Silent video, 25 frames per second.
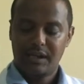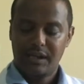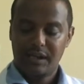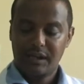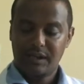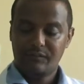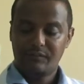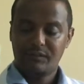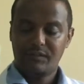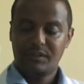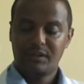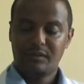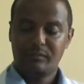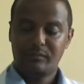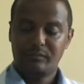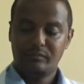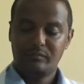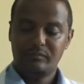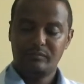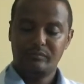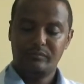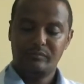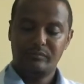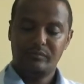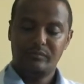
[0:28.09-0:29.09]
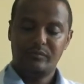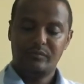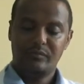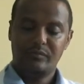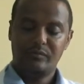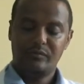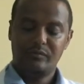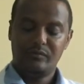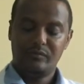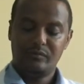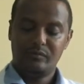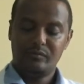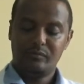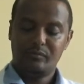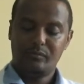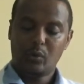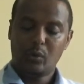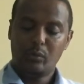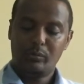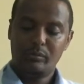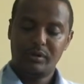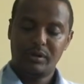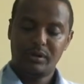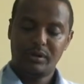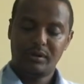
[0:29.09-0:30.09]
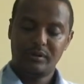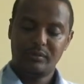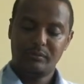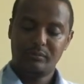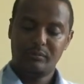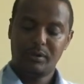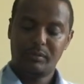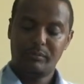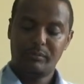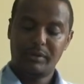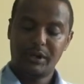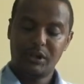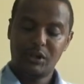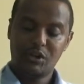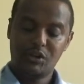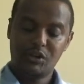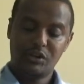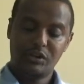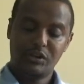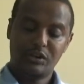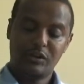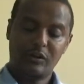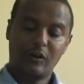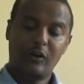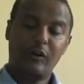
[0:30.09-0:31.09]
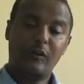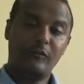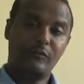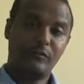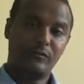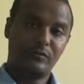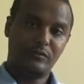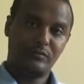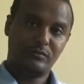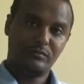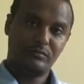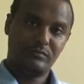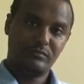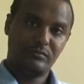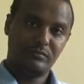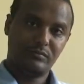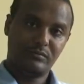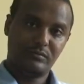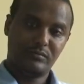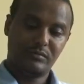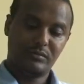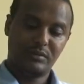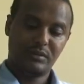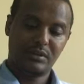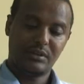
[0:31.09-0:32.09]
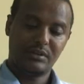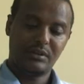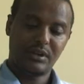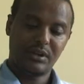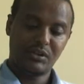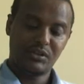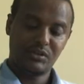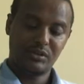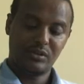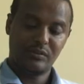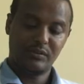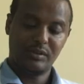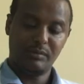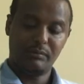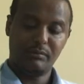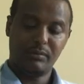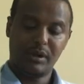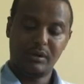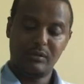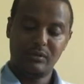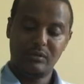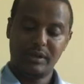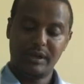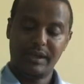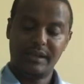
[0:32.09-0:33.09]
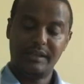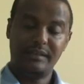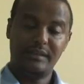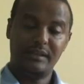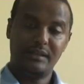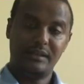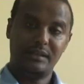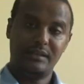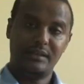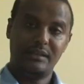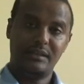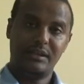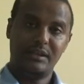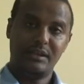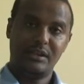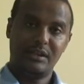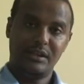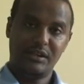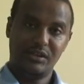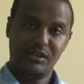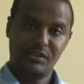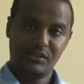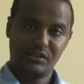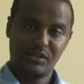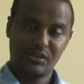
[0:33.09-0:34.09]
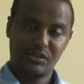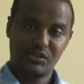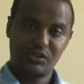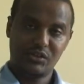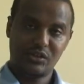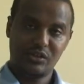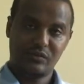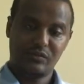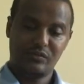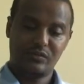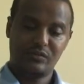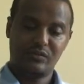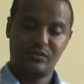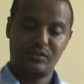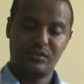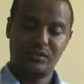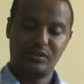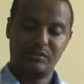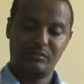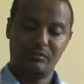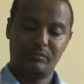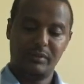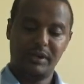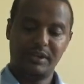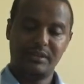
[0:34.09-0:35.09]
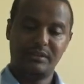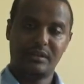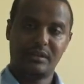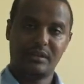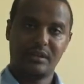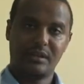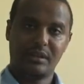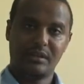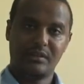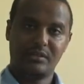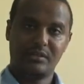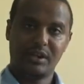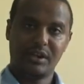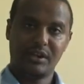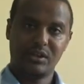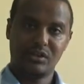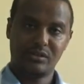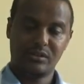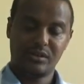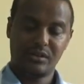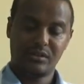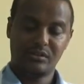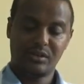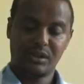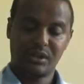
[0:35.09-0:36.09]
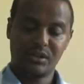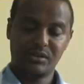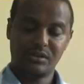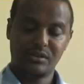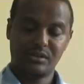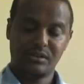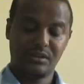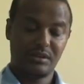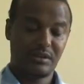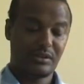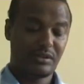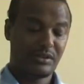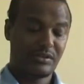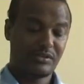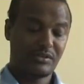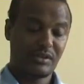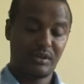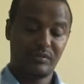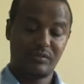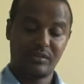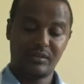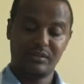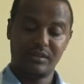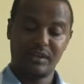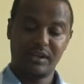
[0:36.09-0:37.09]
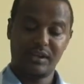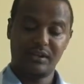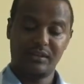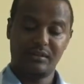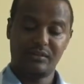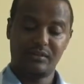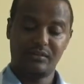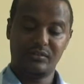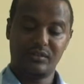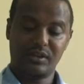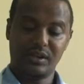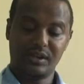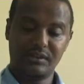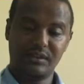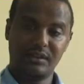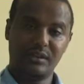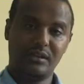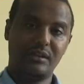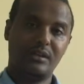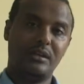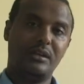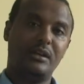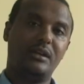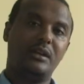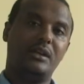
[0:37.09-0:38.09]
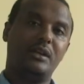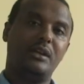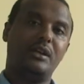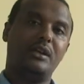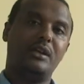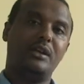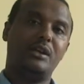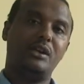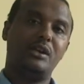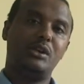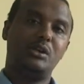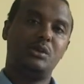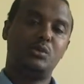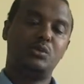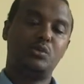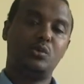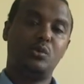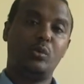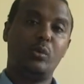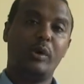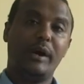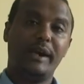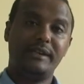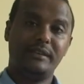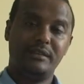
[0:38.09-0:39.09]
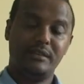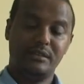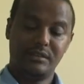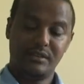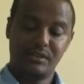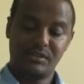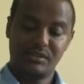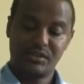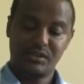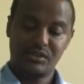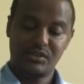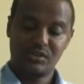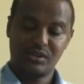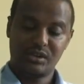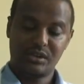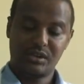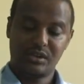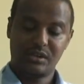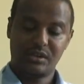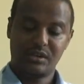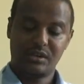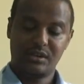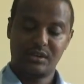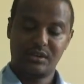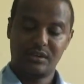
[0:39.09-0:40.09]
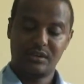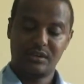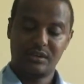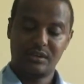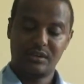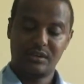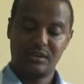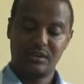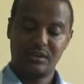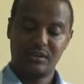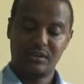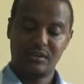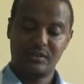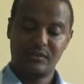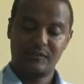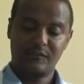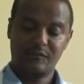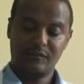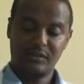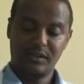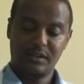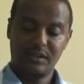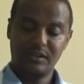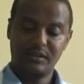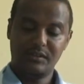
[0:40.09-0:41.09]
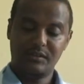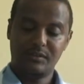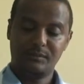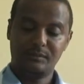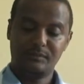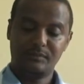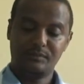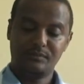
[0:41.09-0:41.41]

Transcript: After proper preparation of retraction of the bowel and then insertion of better uh, self-retaining retractor to widen the surgical uh, field.